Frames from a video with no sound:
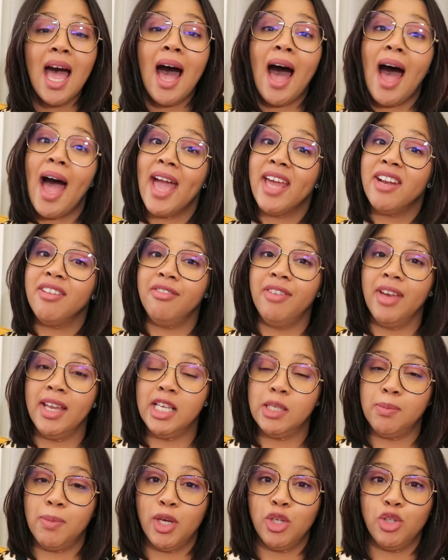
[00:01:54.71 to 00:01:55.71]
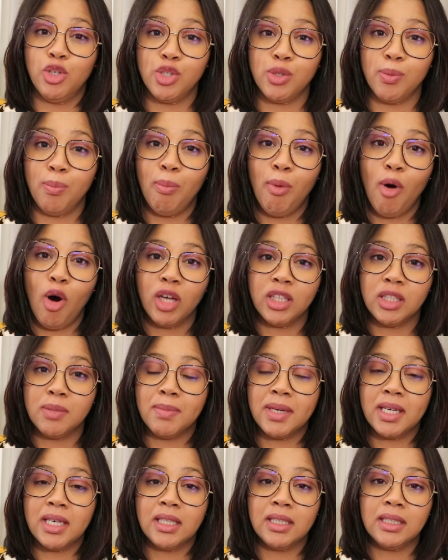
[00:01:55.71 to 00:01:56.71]
I had a very spacious
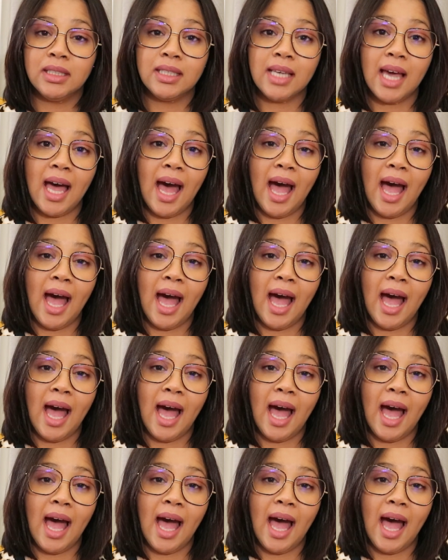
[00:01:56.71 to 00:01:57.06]
apartment.